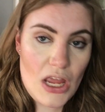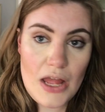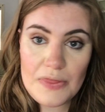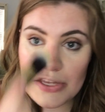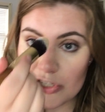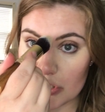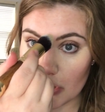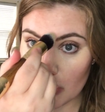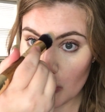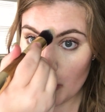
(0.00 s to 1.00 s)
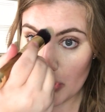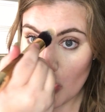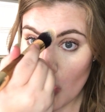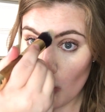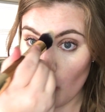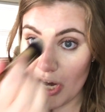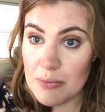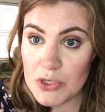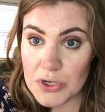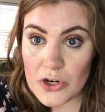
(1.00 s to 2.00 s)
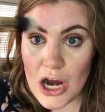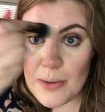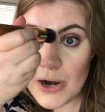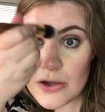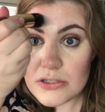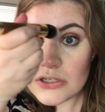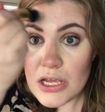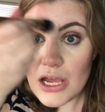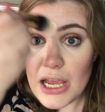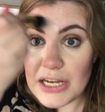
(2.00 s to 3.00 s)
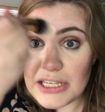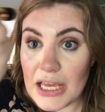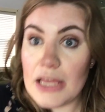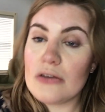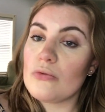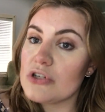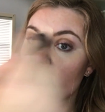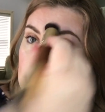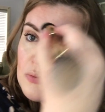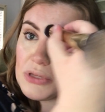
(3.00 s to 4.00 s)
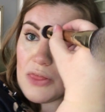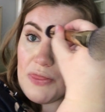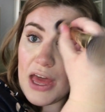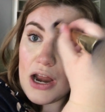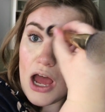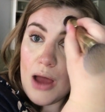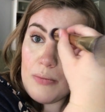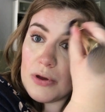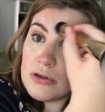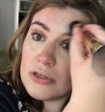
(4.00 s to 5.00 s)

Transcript: And then just a little bit right in between your eyebrows. And again, we're just gonna blend that up.